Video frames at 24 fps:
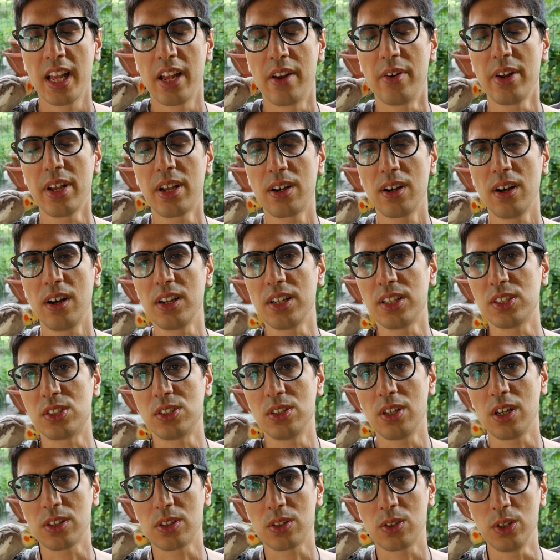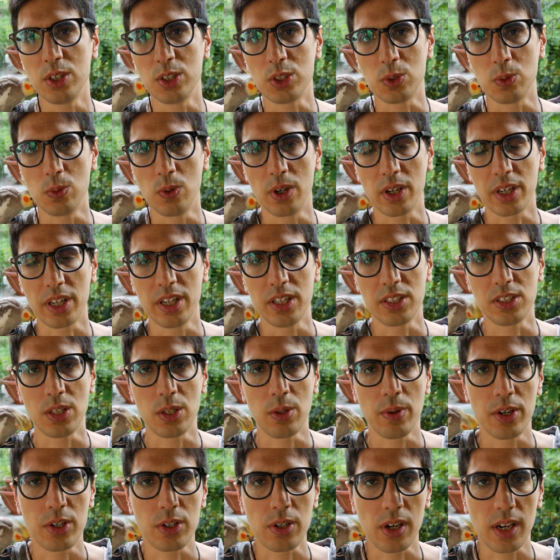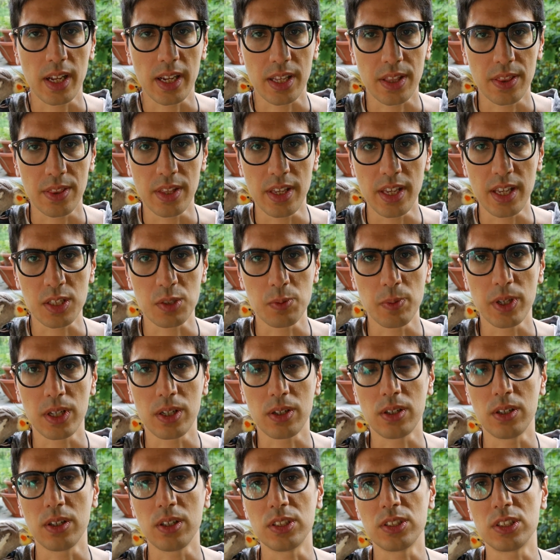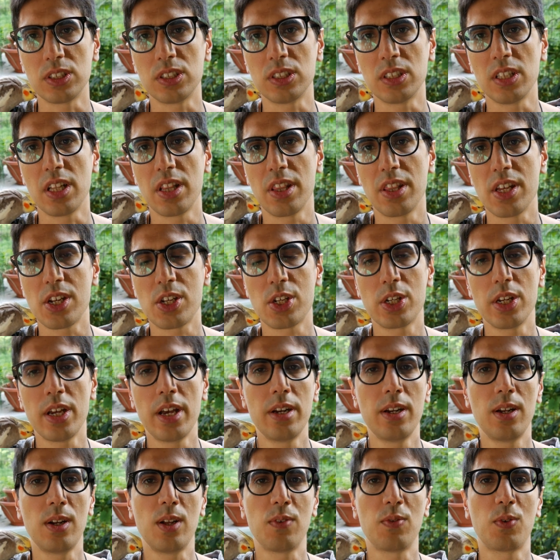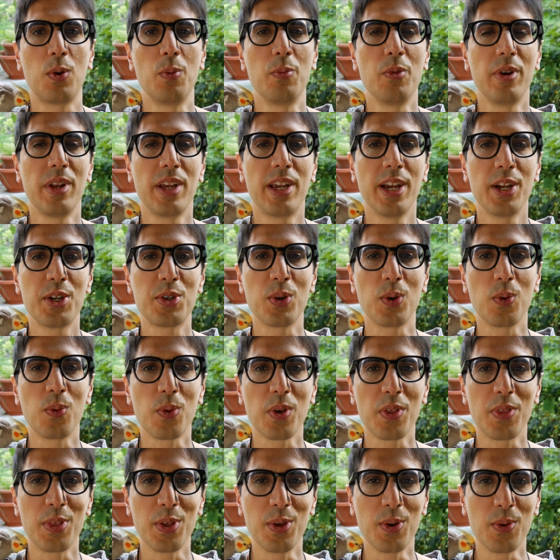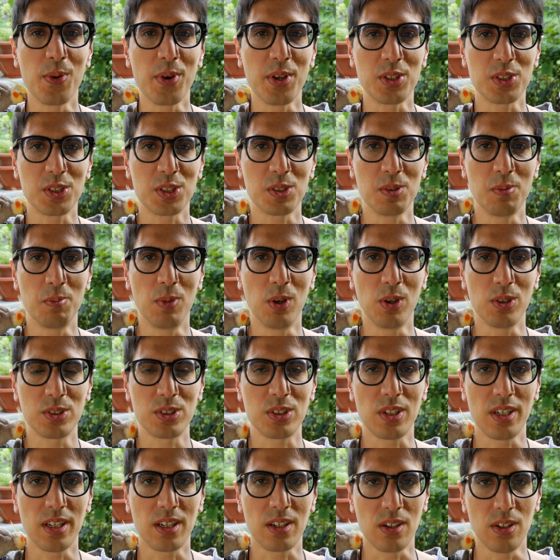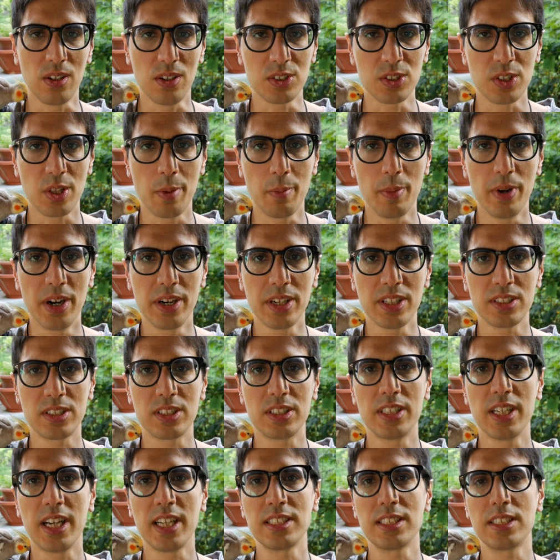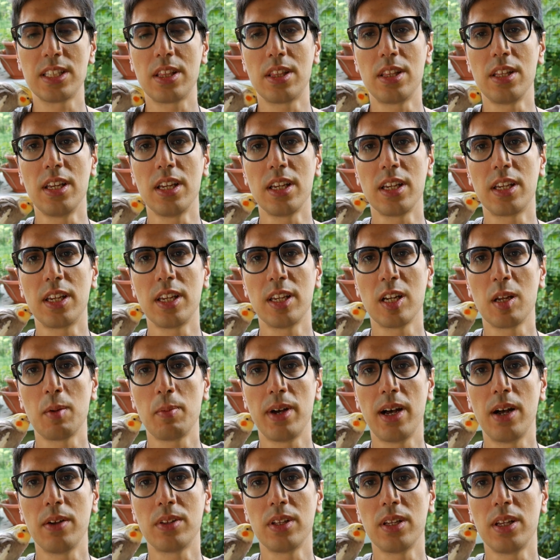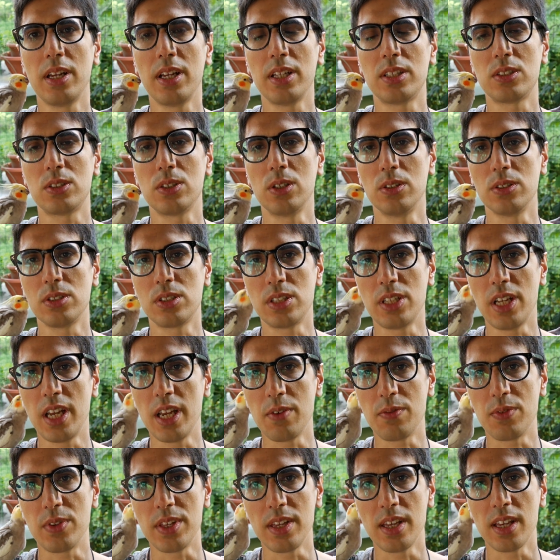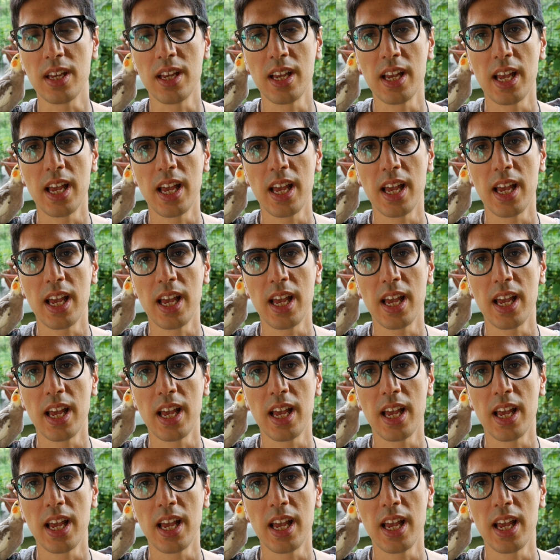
recall is not going to work in a situation like this because the channel of communication with you is mostly closed. The bird is just thinking about its own safety